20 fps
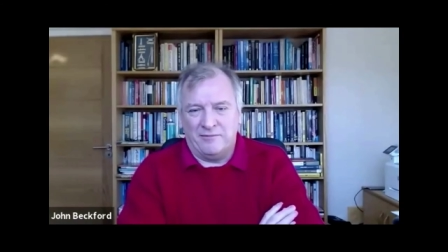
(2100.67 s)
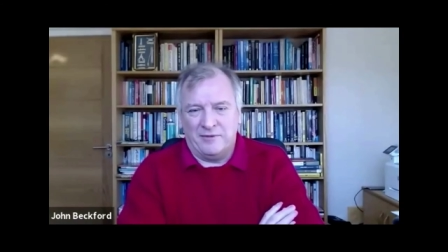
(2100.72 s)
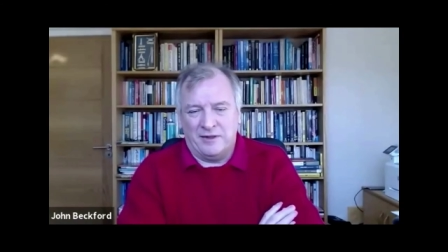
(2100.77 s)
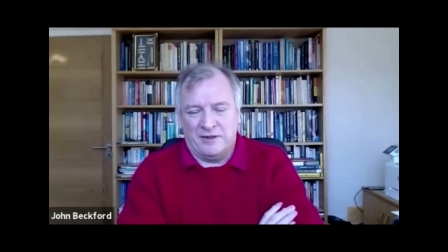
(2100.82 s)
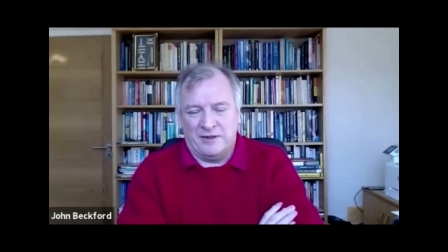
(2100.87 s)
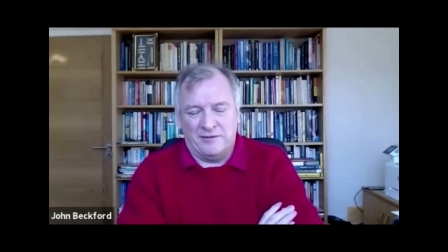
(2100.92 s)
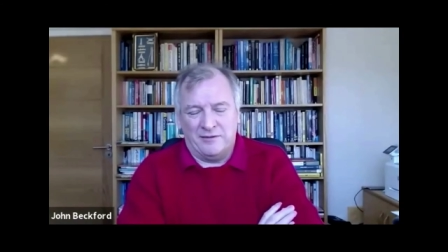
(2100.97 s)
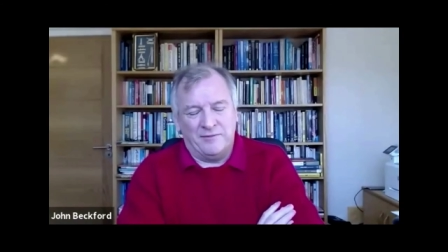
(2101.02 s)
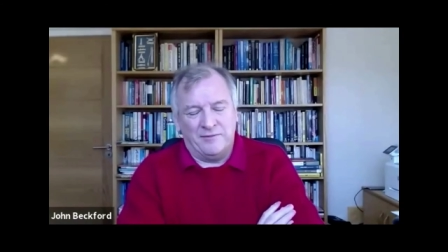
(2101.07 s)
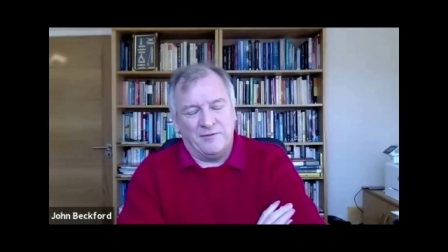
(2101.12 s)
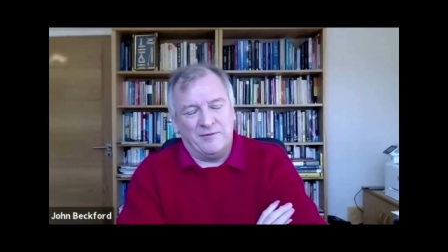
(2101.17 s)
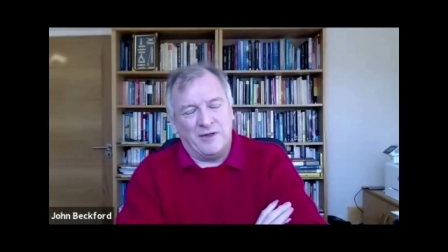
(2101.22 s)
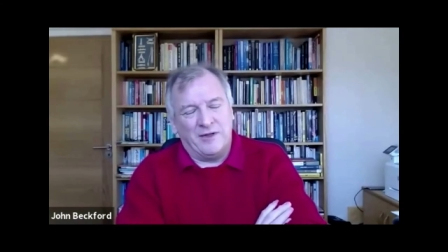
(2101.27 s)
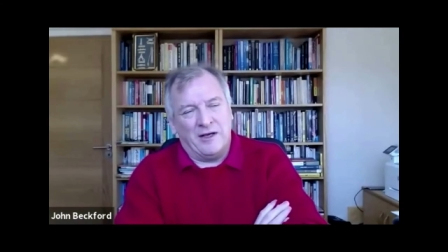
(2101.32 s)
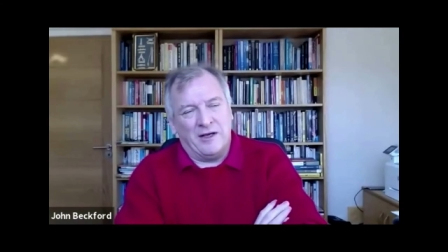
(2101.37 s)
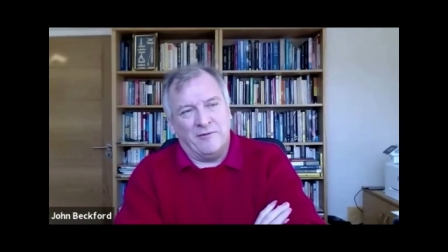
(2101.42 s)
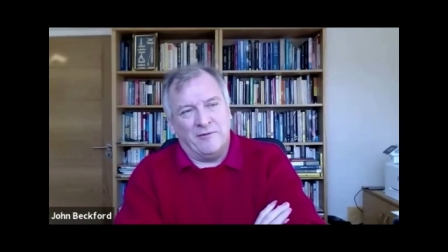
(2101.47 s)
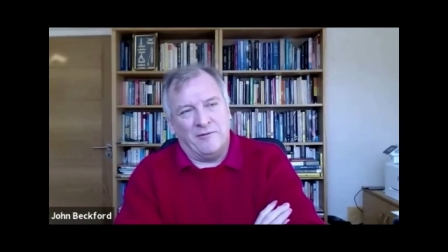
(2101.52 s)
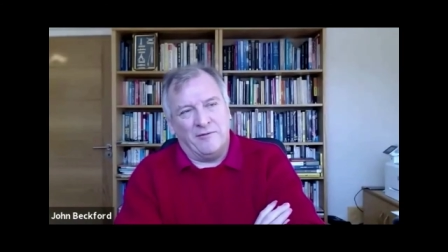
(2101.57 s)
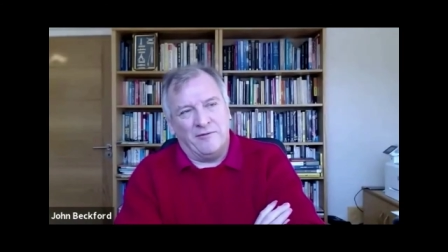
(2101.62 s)
uh,
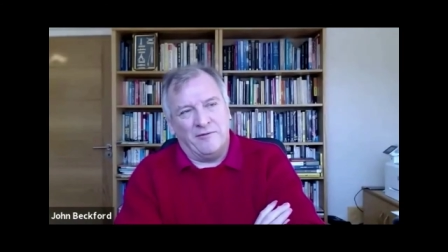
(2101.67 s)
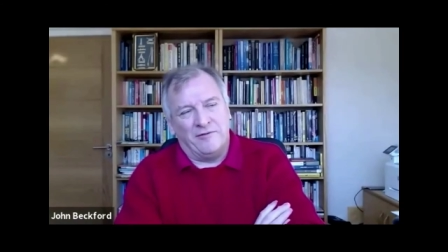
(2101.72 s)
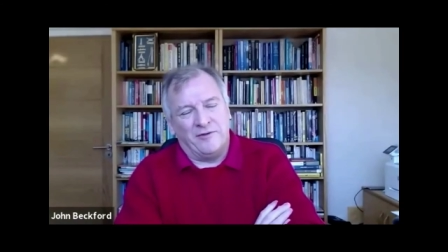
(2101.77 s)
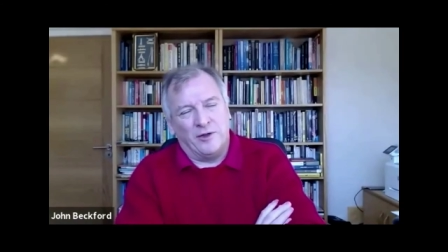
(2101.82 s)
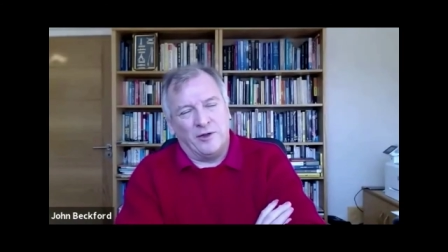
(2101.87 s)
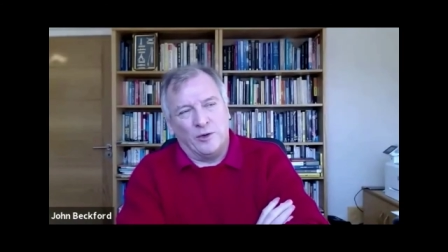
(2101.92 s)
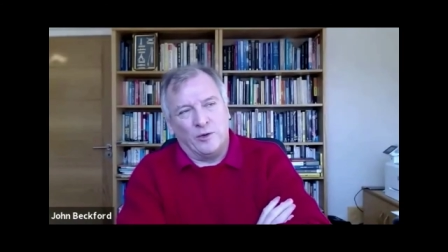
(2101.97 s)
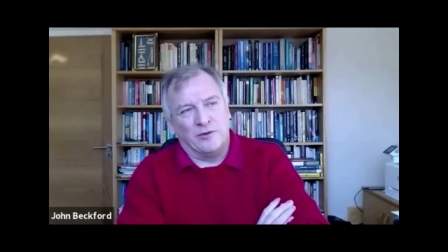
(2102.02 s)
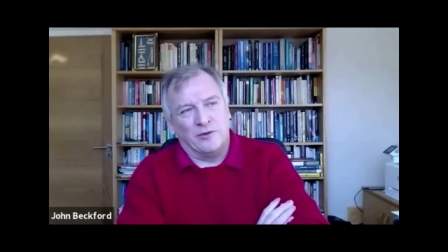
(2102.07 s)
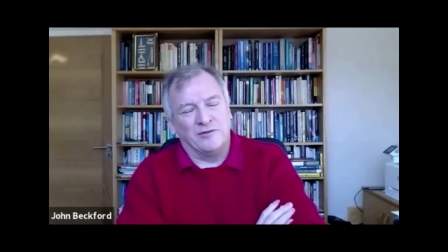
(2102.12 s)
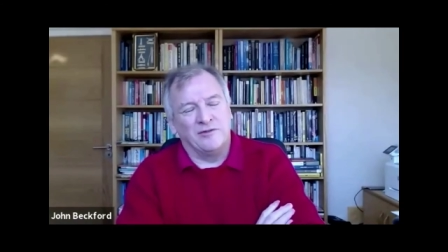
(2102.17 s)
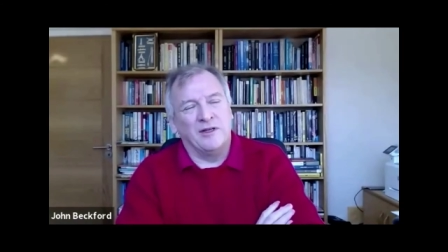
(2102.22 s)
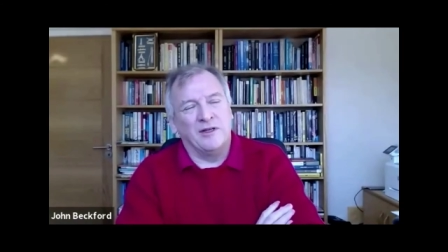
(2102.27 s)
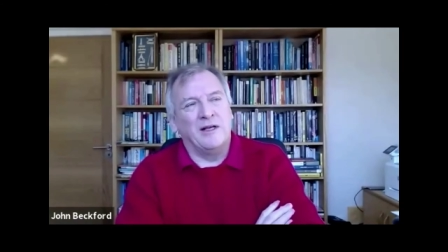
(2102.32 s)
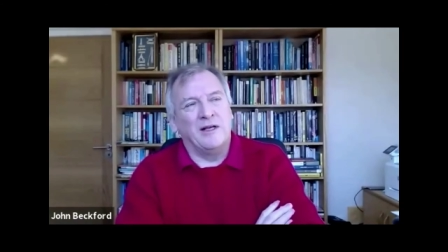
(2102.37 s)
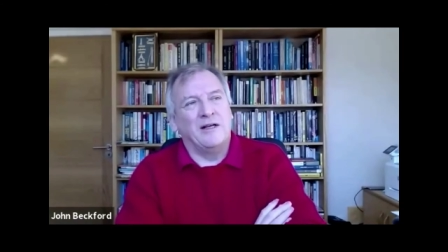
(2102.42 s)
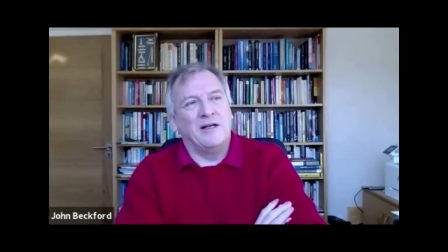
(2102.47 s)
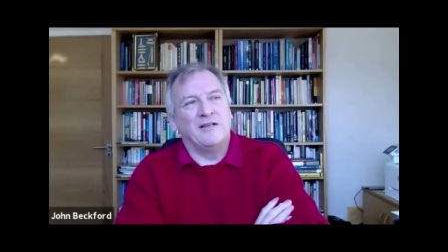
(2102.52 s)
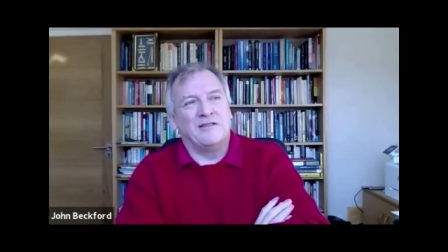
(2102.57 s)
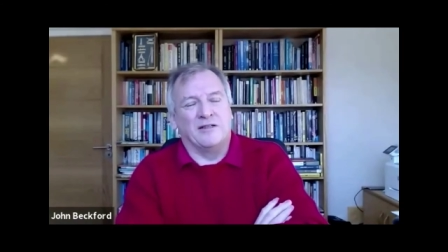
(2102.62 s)
uh fuels
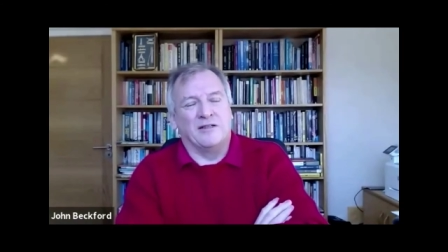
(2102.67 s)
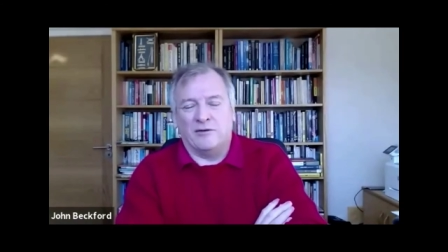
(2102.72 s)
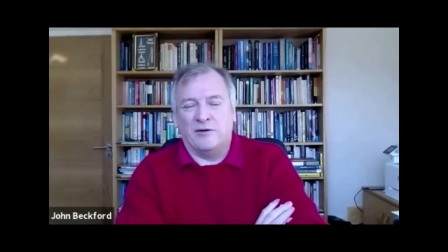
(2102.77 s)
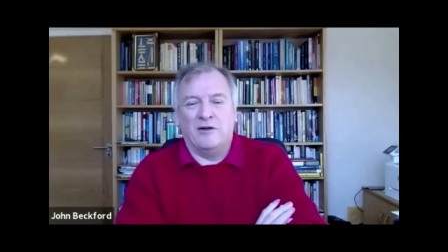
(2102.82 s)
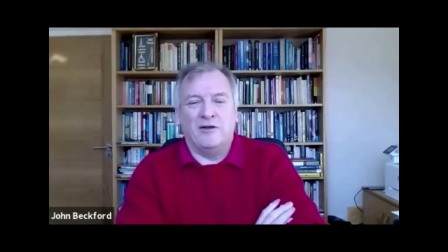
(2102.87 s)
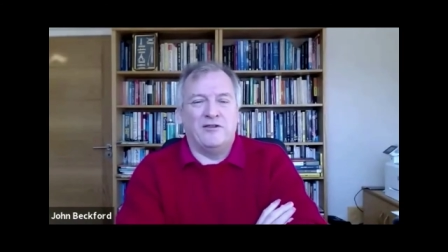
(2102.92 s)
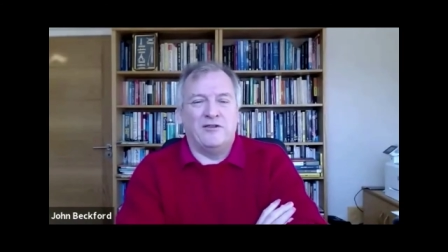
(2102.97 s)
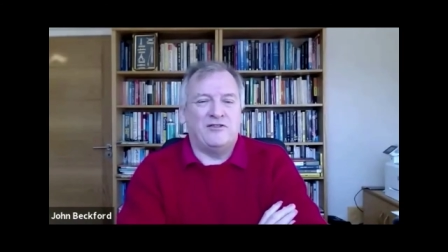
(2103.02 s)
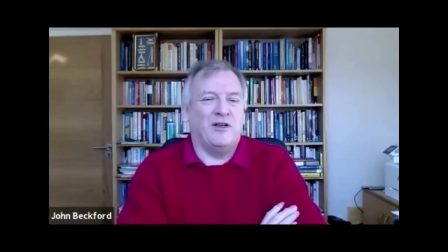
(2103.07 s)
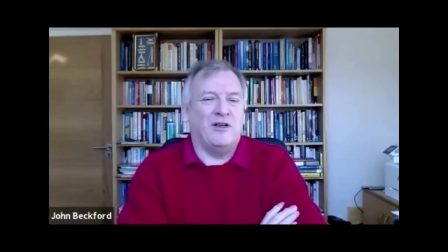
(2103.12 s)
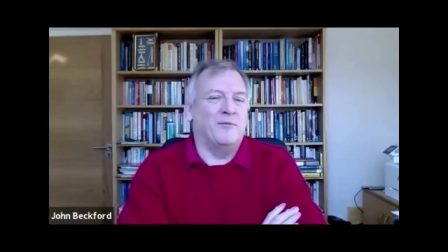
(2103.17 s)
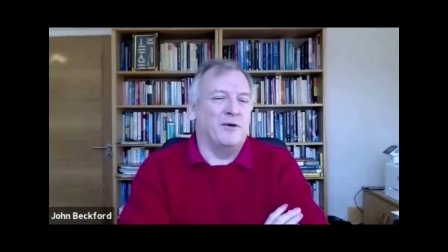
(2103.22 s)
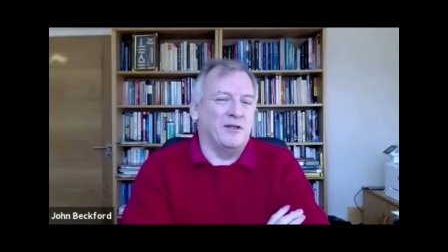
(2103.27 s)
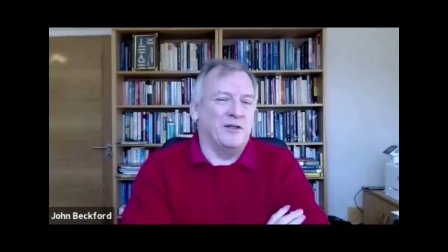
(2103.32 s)
to some